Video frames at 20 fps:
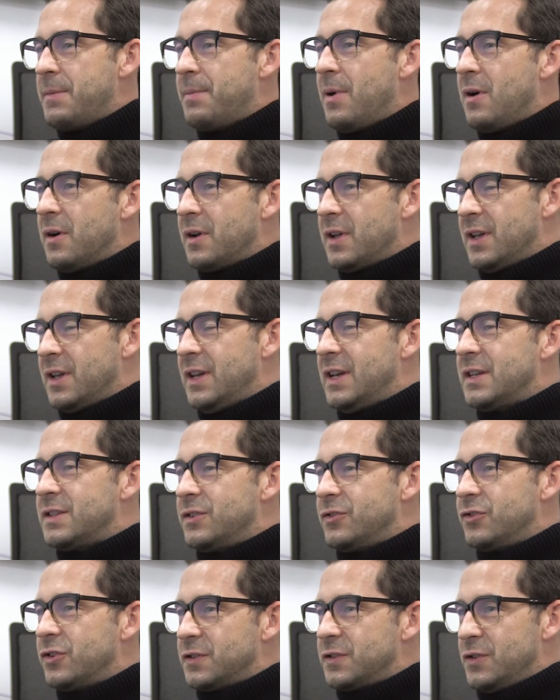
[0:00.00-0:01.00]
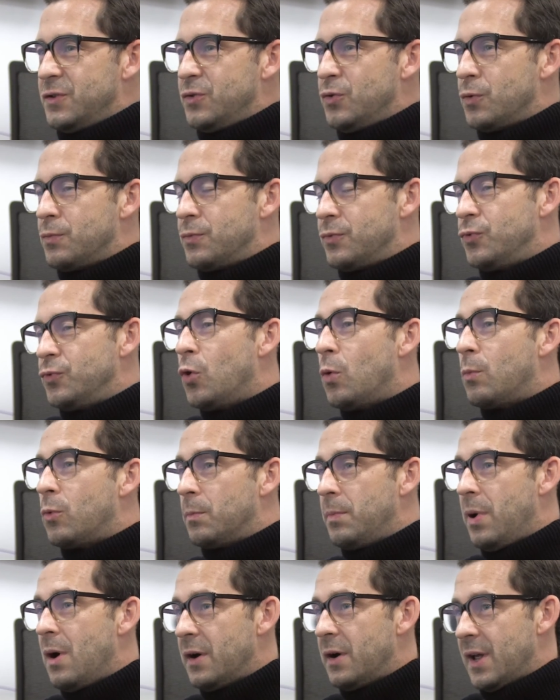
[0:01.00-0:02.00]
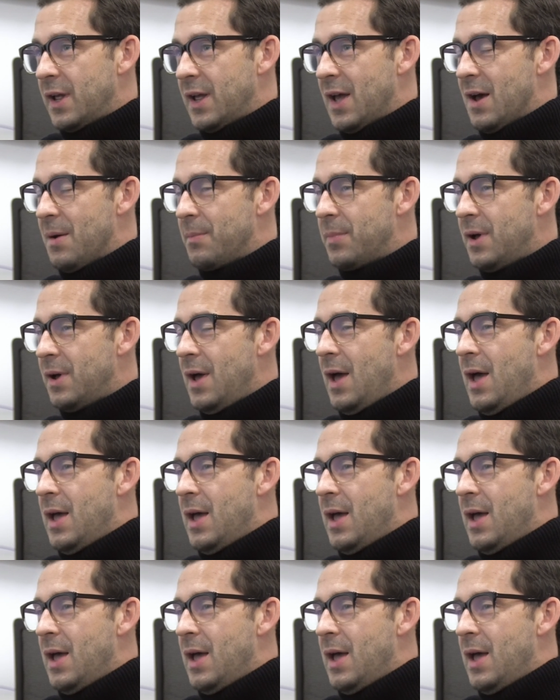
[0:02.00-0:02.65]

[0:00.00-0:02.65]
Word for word: Appy Parking isn't just a norm, normal parking app.